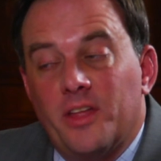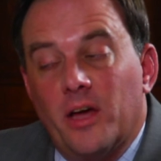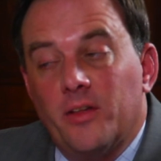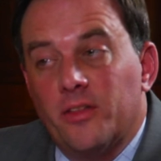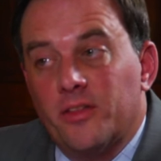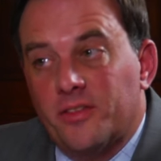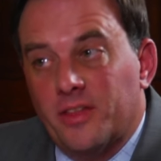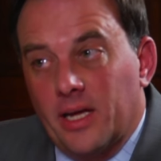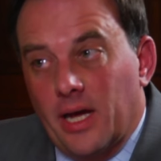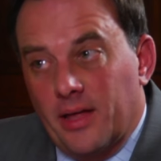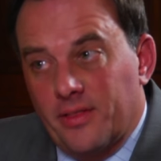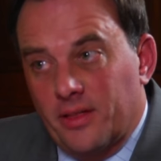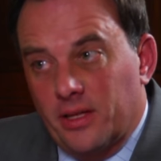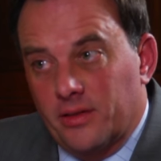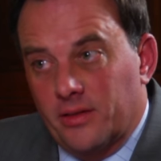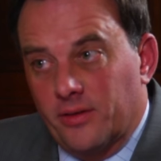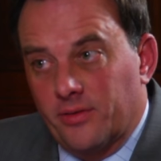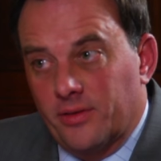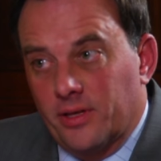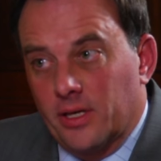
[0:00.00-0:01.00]
the other thing I
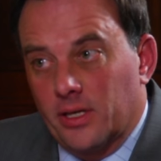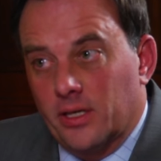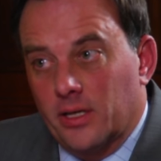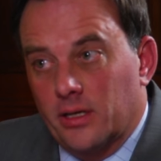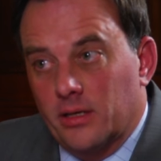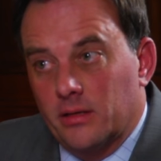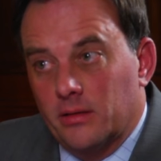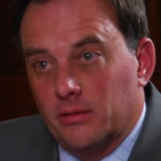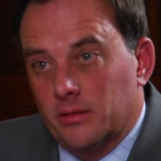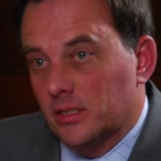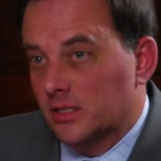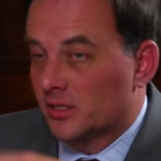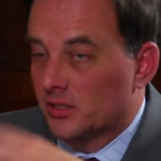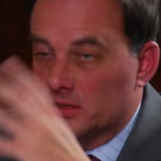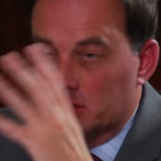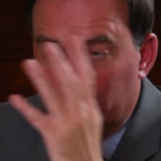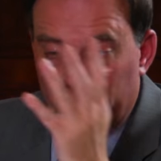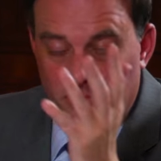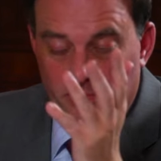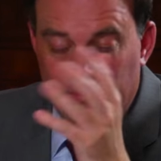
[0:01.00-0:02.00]
think they're thinking, this
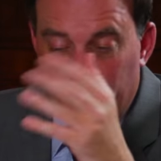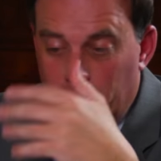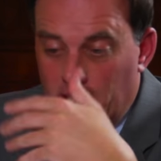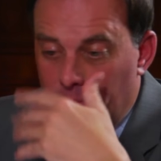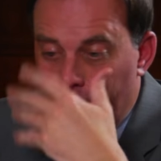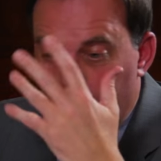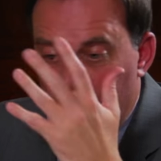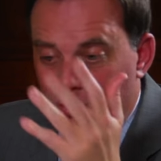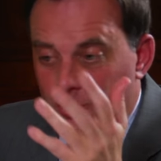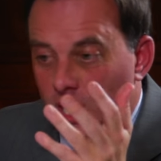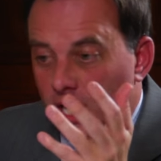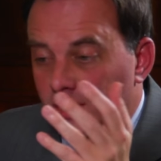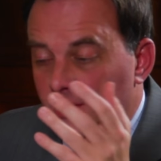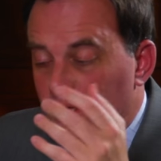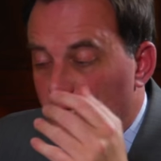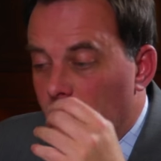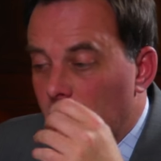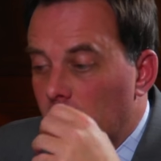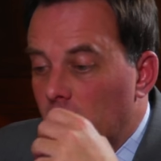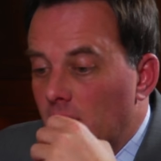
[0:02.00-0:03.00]
is me
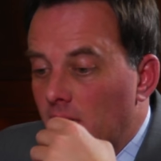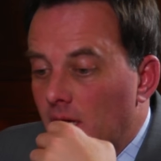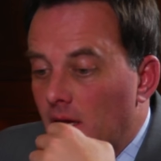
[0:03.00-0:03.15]
projecting,